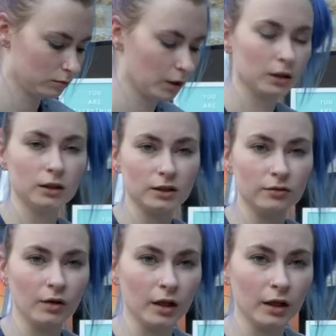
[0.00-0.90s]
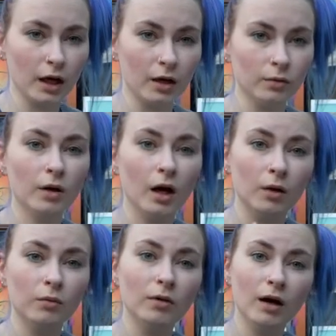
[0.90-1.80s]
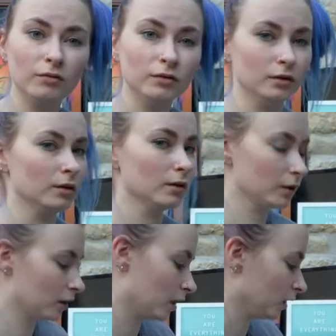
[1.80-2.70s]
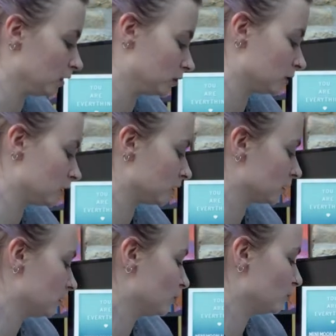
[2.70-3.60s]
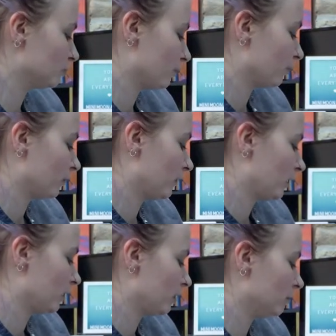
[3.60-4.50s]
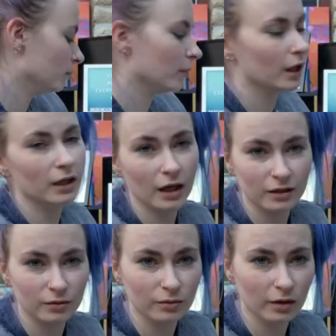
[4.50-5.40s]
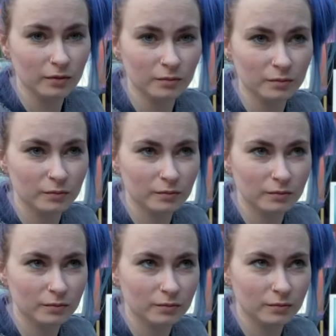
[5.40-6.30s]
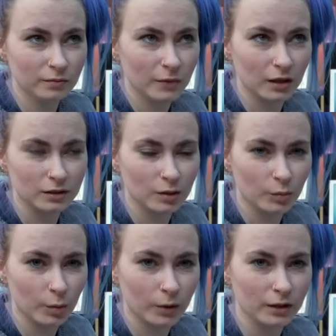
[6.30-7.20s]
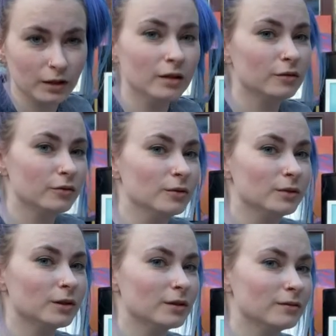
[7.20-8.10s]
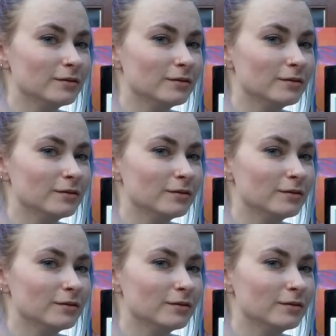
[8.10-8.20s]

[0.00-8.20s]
I need to find that out. I will have a look and might let you know at some point in the future.